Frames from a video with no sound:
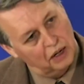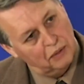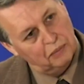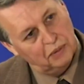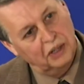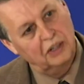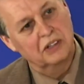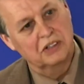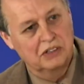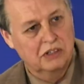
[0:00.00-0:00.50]

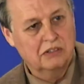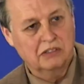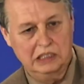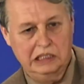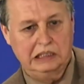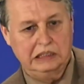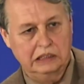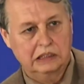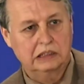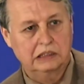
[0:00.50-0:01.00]
because you
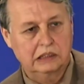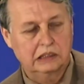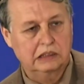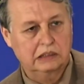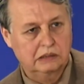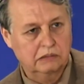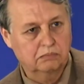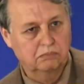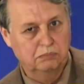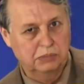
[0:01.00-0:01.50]
can
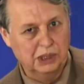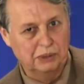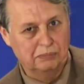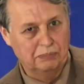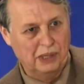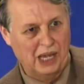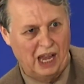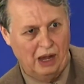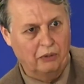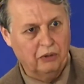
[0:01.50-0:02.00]
put
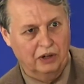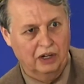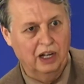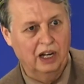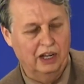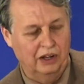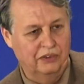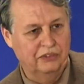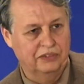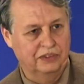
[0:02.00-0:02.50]
power
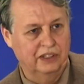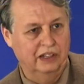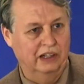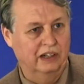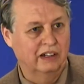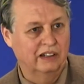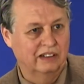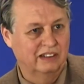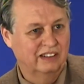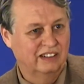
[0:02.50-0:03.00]
out there.